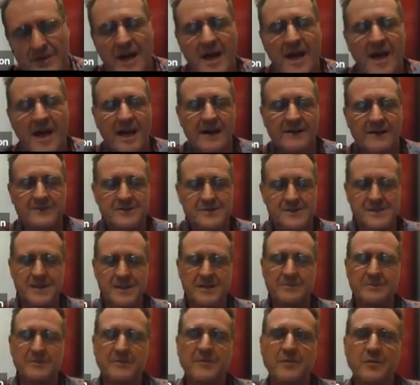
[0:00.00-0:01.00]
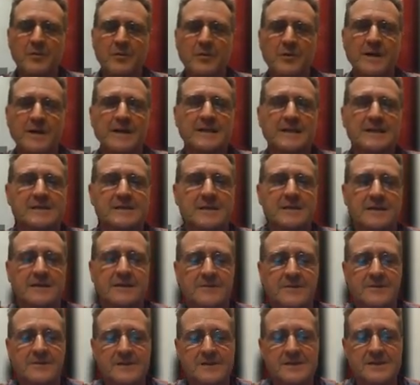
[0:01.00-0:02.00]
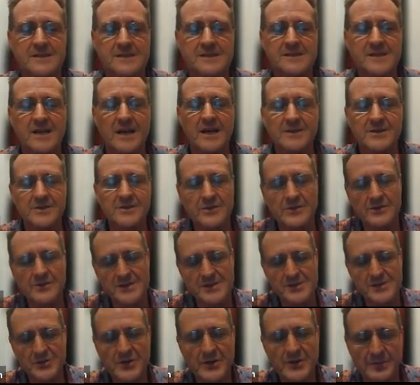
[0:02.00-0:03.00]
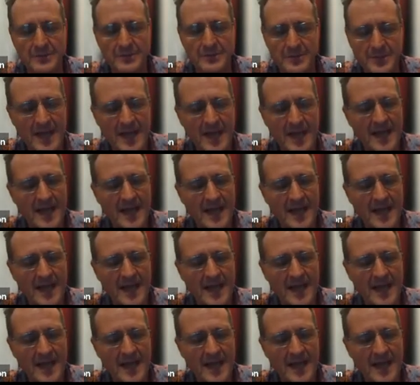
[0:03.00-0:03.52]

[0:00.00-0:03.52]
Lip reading: and a half or so before he decided to do this trip.